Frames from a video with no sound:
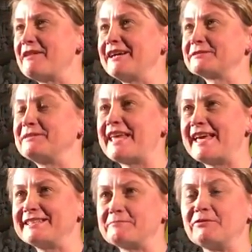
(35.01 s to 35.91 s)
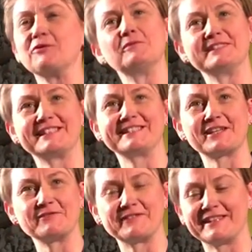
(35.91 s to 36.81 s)
my husband Ed's performances
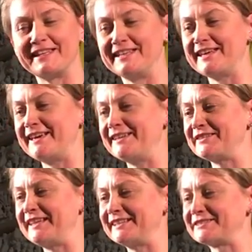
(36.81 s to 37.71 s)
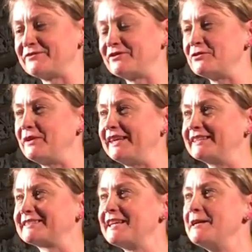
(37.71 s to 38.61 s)
over the, uh, the last few
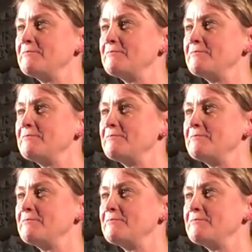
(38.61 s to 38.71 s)
weeks,